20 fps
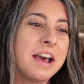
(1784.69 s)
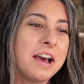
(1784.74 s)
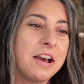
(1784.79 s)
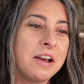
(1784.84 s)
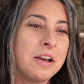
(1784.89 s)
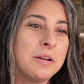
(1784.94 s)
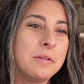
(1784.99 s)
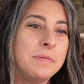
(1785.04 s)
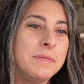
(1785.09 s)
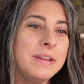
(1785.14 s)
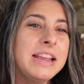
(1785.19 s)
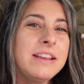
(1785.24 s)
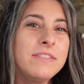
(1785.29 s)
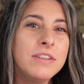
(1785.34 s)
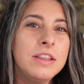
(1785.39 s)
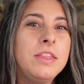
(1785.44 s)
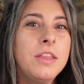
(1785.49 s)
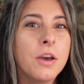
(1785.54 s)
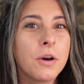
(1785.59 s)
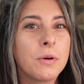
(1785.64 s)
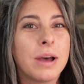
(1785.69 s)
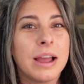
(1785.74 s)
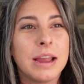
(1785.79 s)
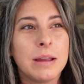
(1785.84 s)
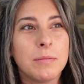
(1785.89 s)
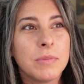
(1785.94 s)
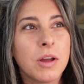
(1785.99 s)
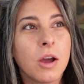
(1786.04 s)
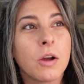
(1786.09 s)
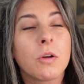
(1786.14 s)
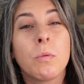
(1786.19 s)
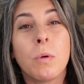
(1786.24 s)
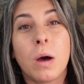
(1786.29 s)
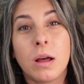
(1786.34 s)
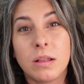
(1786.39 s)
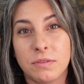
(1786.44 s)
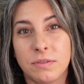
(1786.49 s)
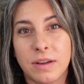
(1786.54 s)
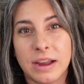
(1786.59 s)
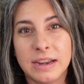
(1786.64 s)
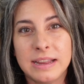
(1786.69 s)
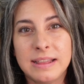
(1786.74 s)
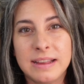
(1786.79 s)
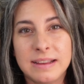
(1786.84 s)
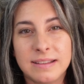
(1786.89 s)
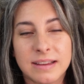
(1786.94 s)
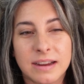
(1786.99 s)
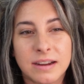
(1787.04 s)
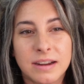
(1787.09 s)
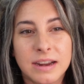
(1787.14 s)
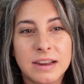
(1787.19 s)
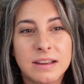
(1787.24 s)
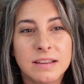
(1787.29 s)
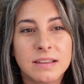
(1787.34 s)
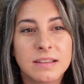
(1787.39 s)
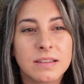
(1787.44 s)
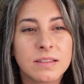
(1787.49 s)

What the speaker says: even though I am not qualified in these areas.